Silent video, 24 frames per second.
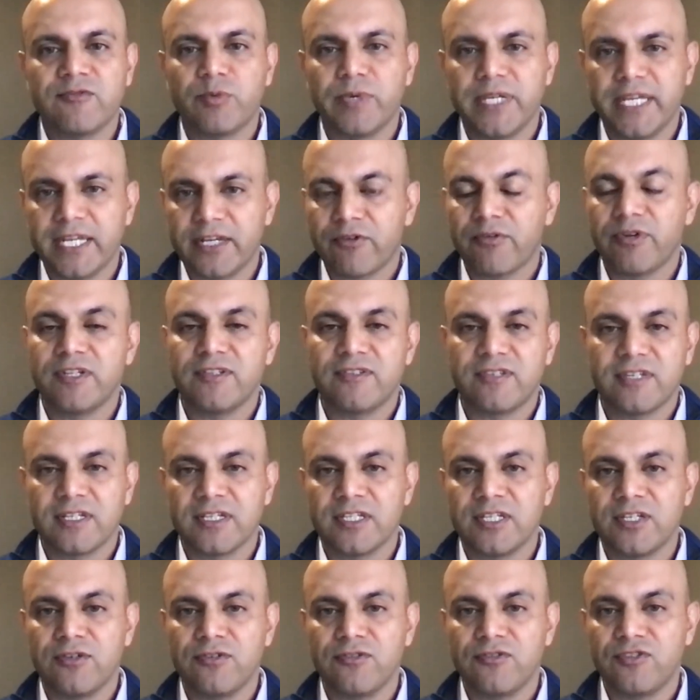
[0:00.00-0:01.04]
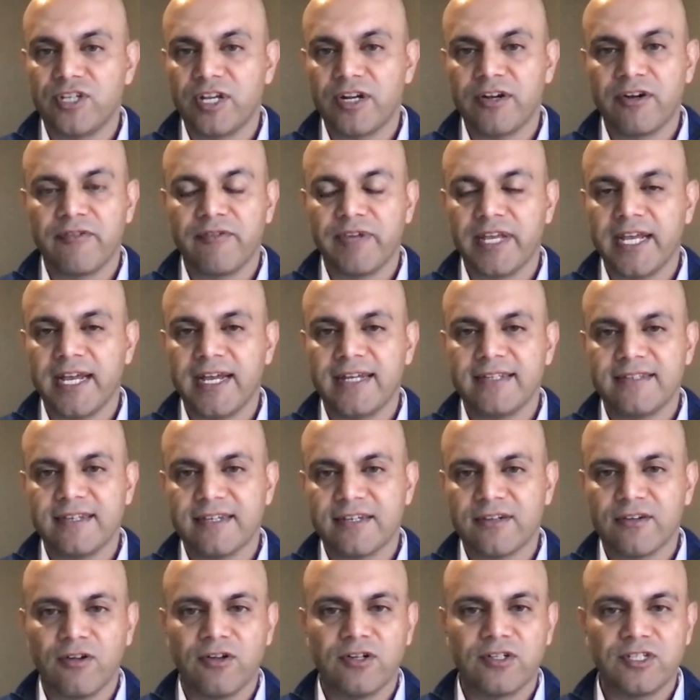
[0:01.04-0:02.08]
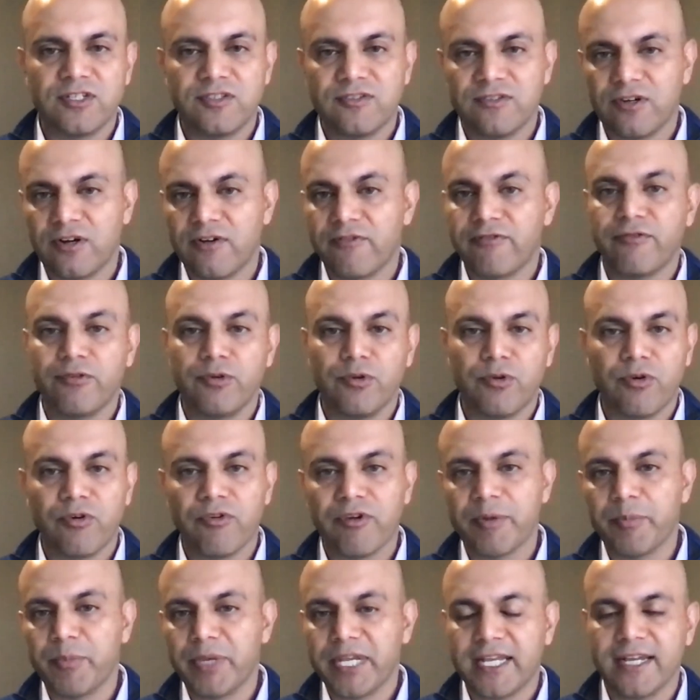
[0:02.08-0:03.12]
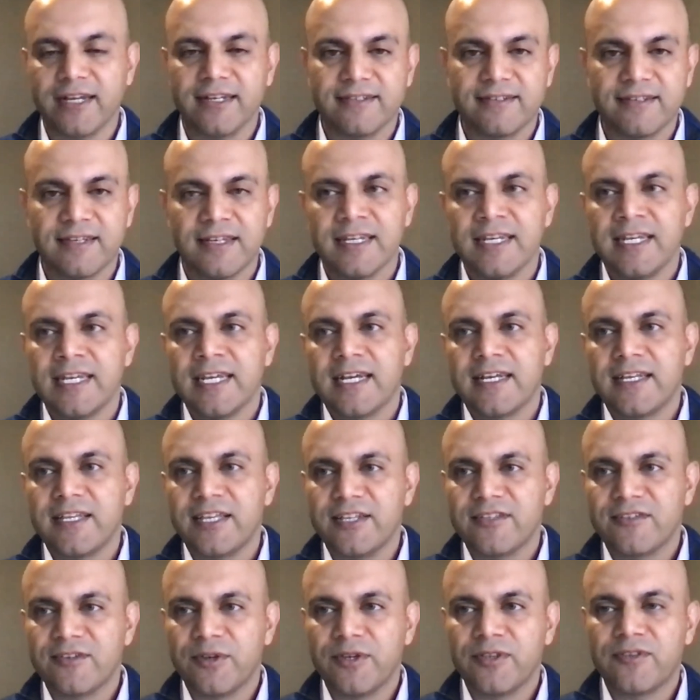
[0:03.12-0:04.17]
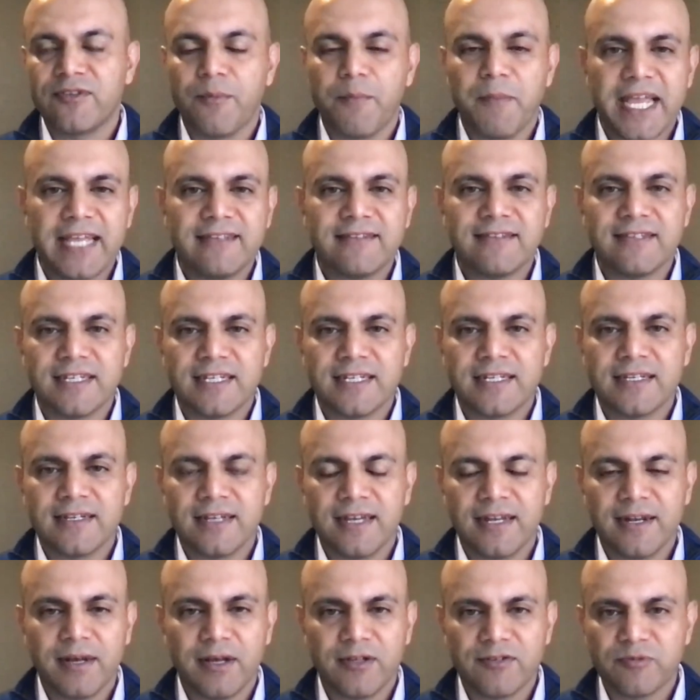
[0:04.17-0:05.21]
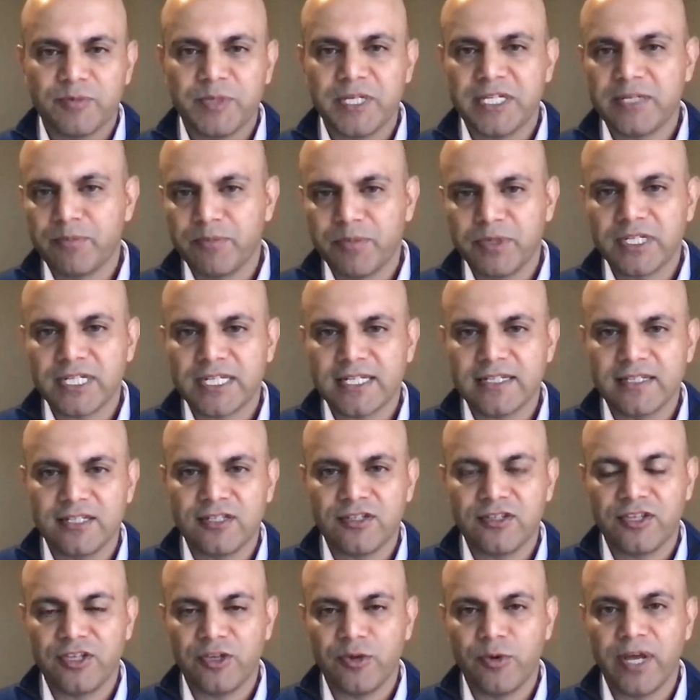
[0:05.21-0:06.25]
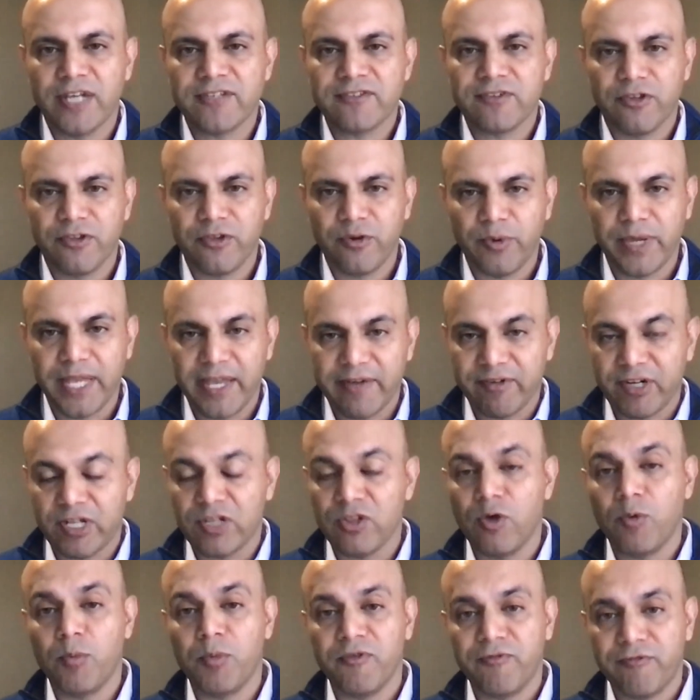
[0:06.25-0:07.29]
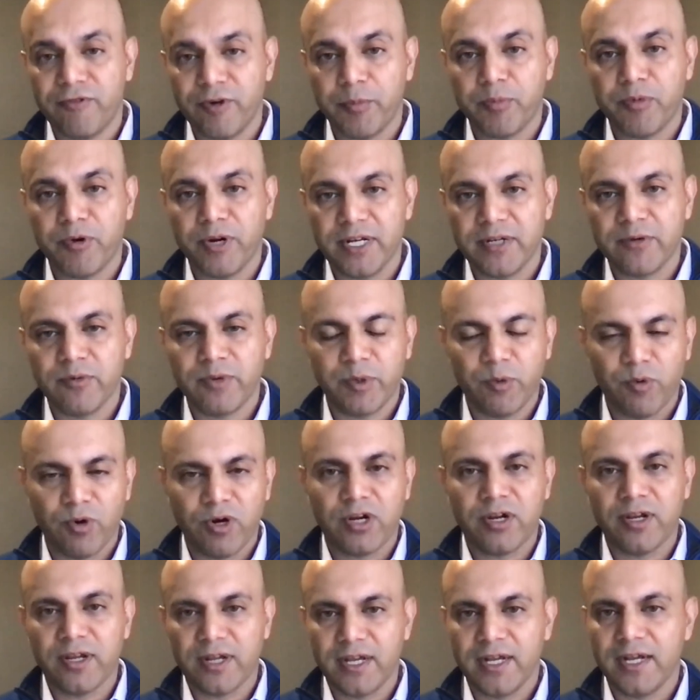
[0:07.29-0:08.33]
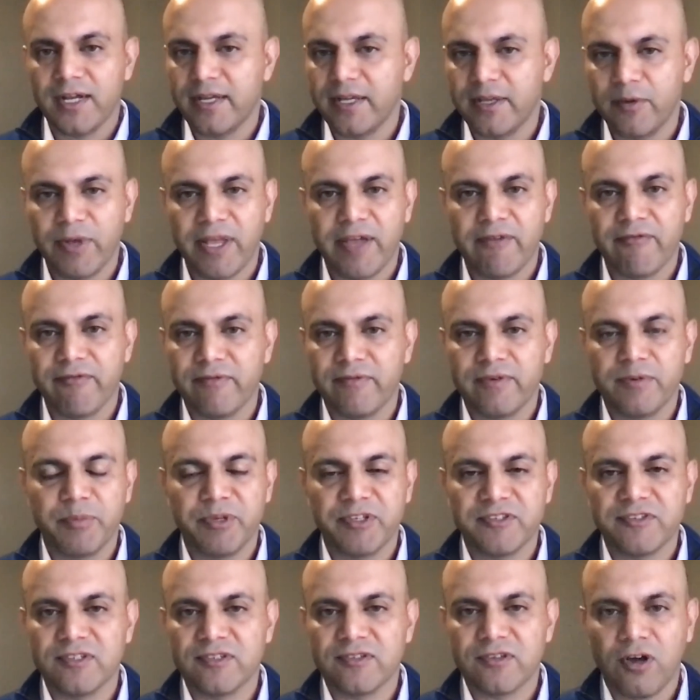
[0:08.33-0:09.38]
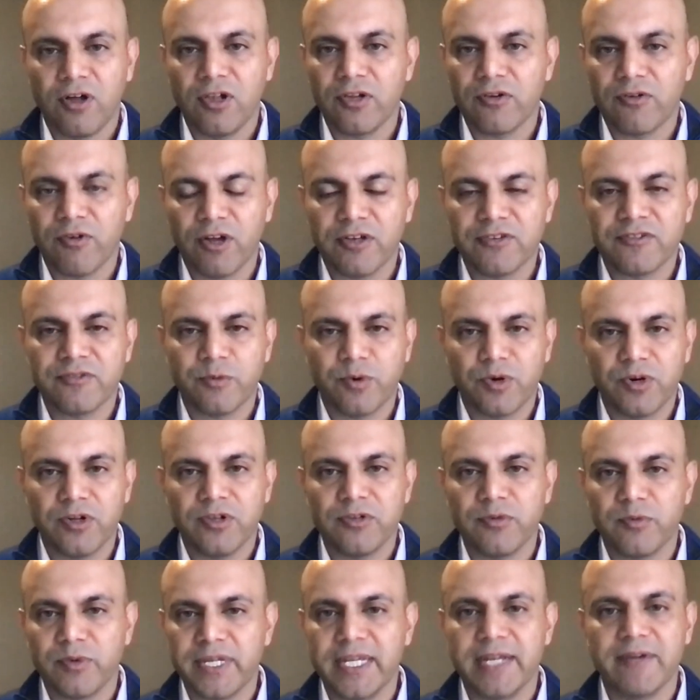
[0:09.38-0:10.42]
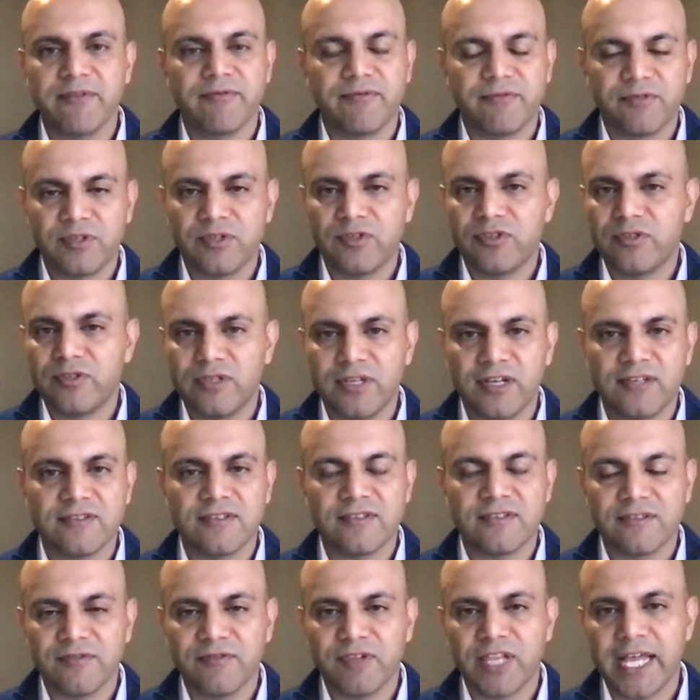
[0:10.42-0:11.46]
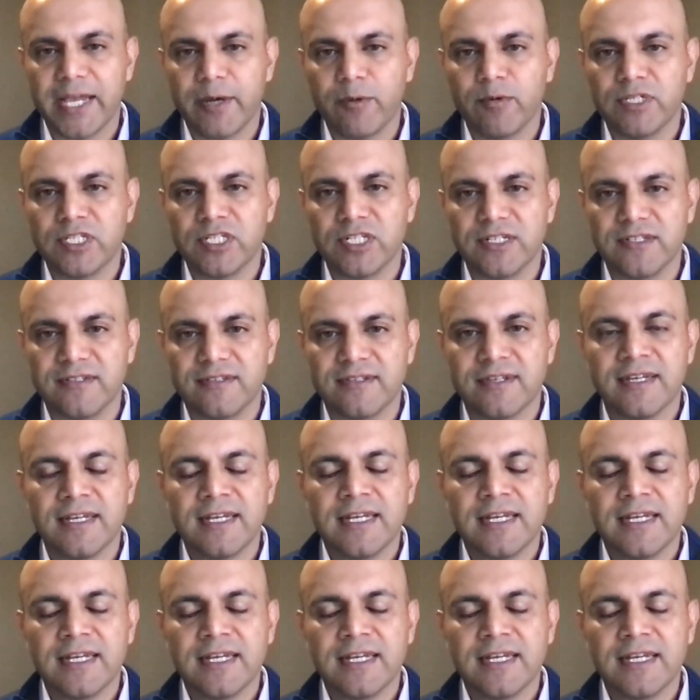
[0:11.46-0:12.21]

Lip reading: We increasingly use generative AI technologies in our food ordering because it's amazing. I'll speak particularly to the U.S., although we have a global footprint. We have business all across the world. We have dozens of languages.